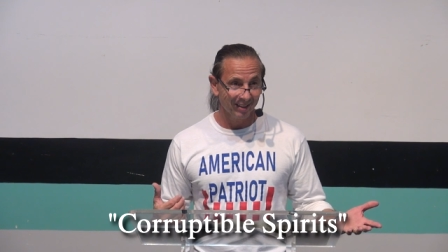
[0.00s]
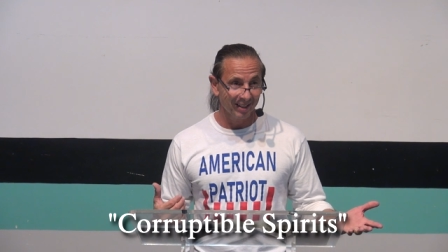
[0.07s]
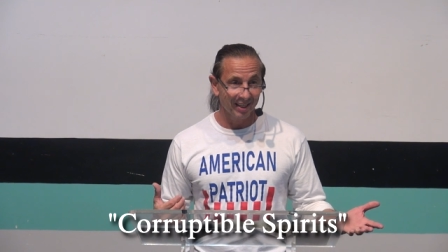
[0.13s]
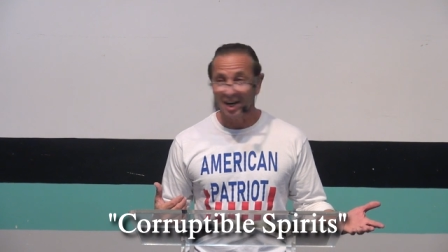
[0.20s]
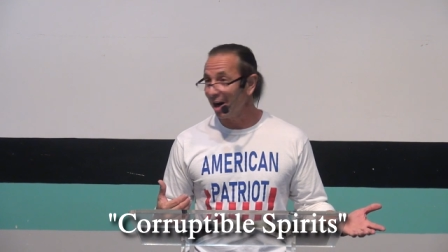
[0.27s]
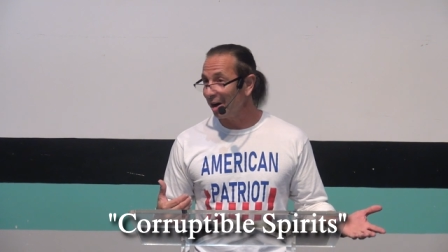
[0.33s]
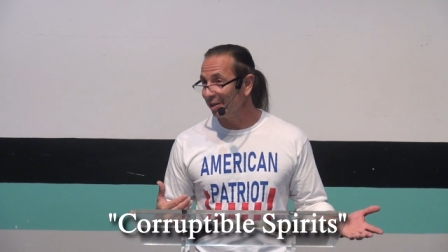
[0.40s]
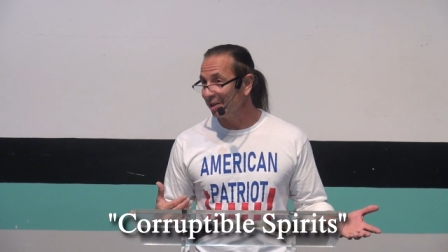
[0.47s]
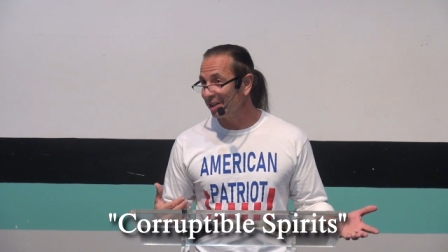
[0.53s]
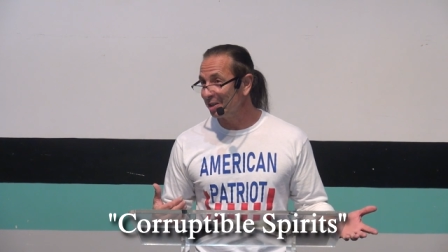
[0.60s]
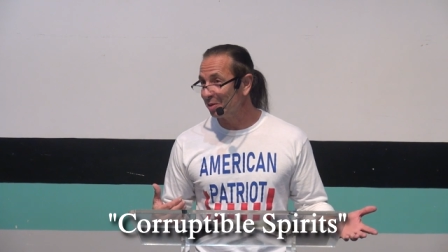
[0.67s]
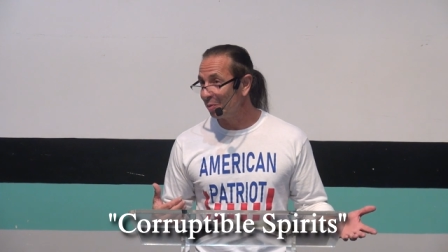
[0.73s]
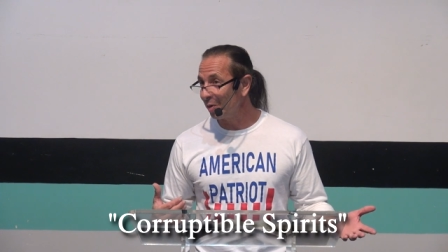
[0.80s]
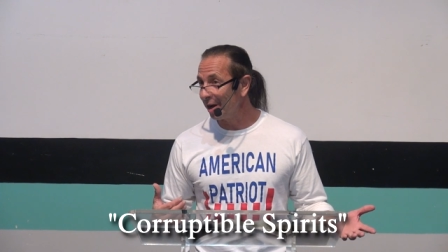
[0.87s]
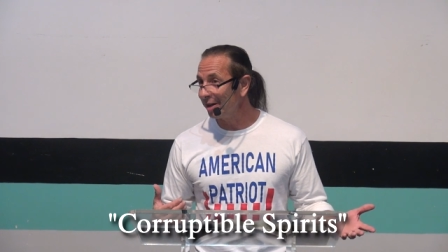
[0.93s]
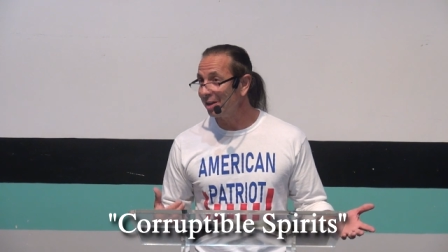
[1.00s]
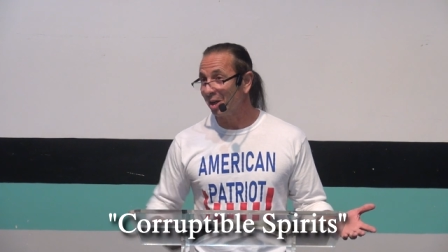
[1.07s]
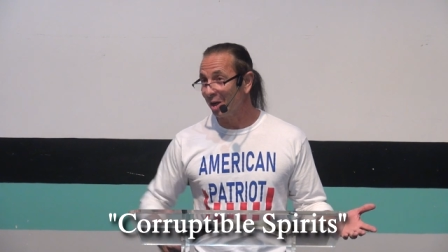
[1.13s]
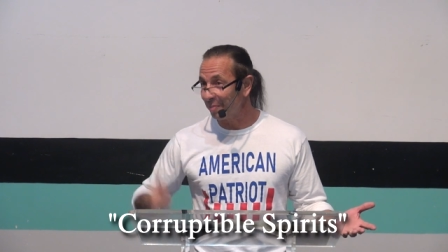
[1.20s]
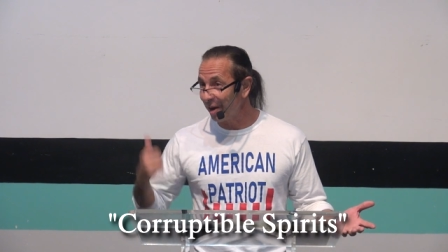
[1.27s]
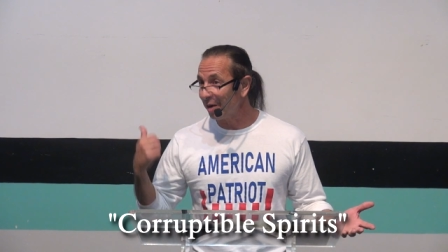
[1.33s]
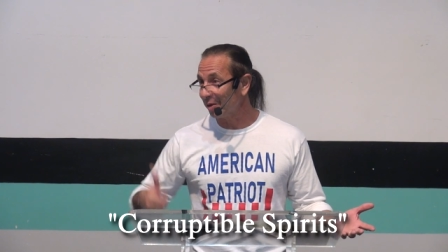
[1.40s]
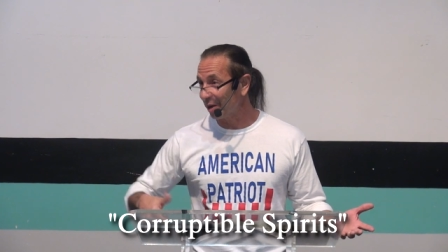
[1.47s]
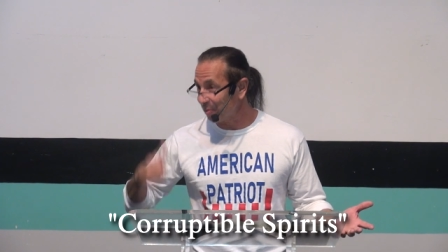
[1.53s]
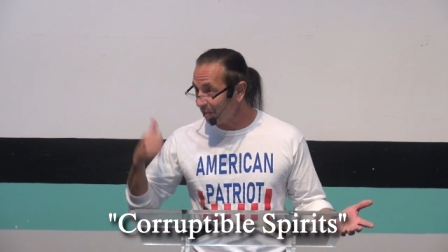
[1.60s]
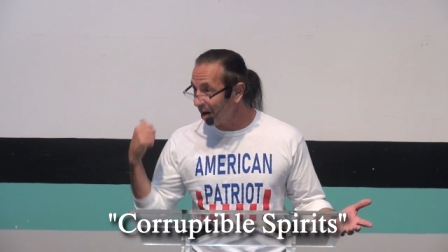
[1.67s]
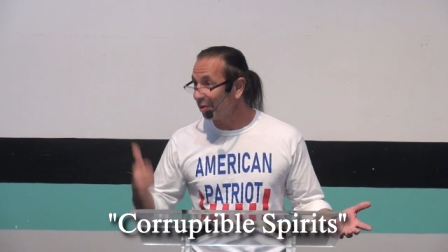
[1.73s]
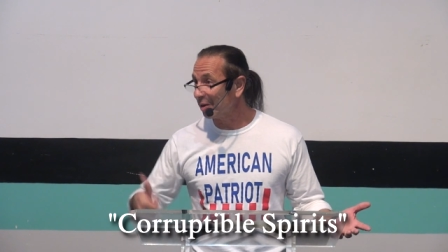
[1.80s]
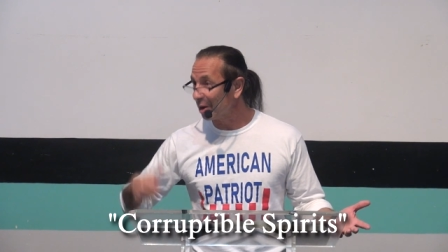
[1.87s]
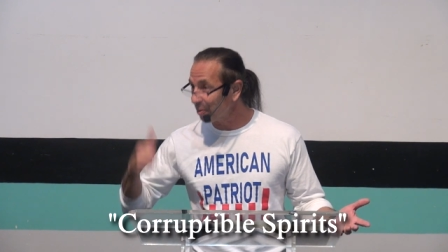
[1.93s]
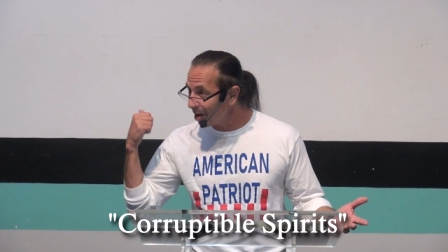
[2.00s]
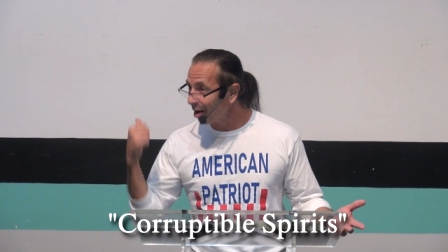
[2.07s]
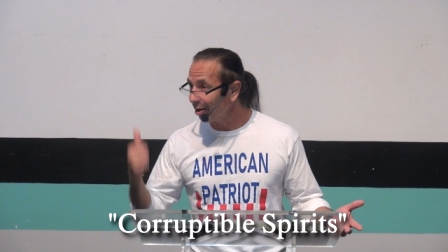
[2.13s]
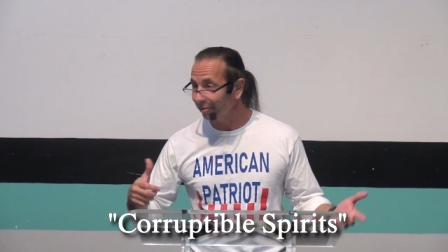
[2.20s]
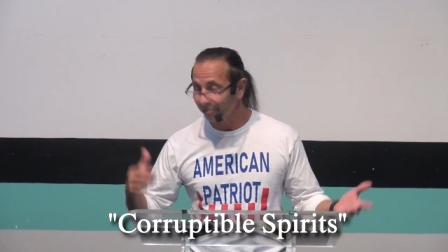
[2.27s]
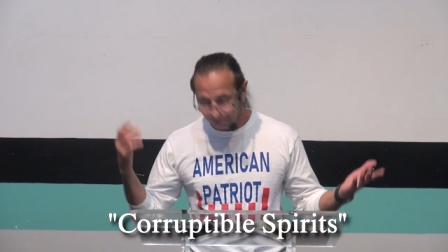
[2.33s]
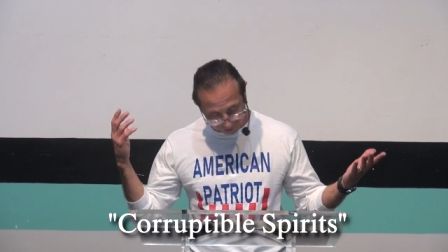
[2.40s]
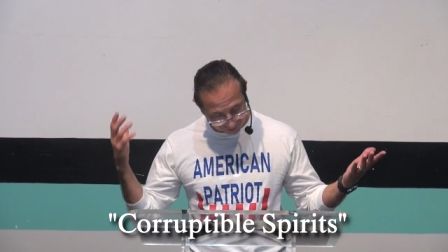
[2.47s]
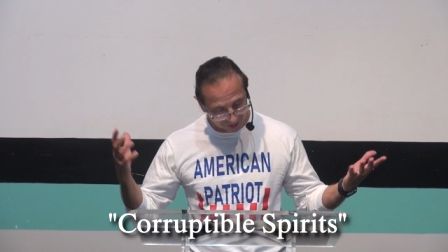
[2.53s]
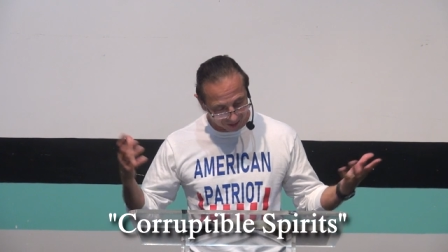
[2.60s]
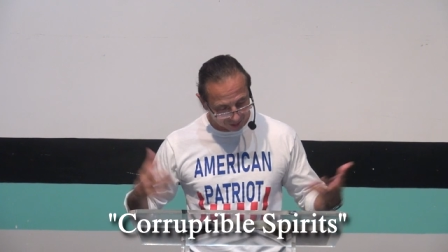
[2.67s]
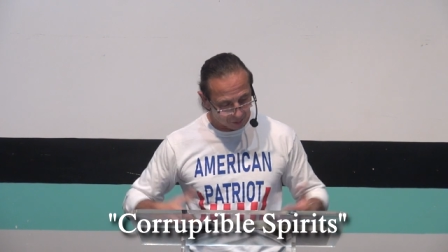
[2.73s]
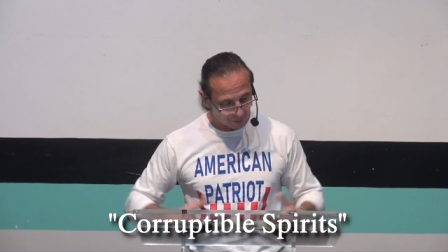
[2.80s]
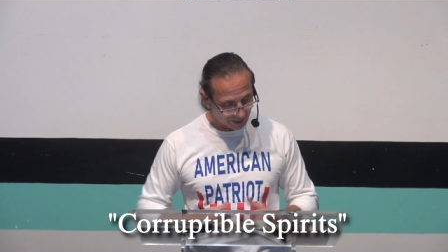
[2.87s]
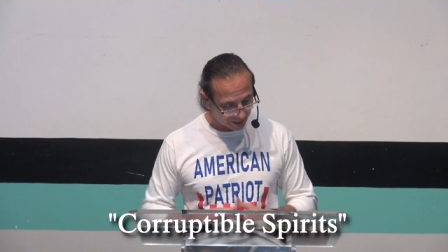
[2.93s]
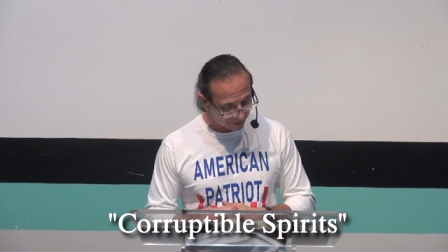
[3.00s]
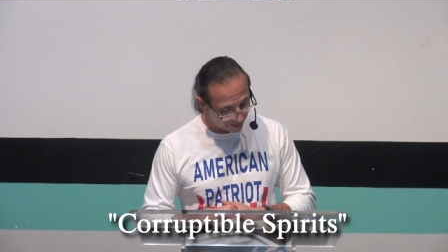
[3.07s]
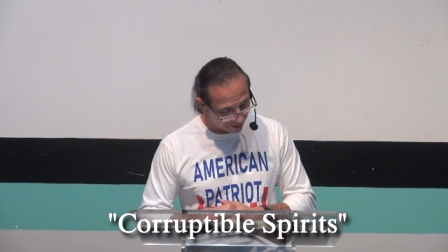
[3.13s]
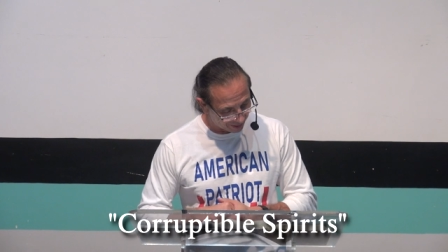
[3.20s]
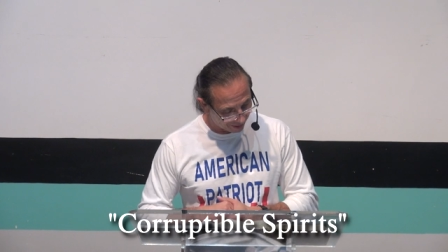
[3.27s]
And a Harley is what? Come out, come out, come out. Okay, so we got that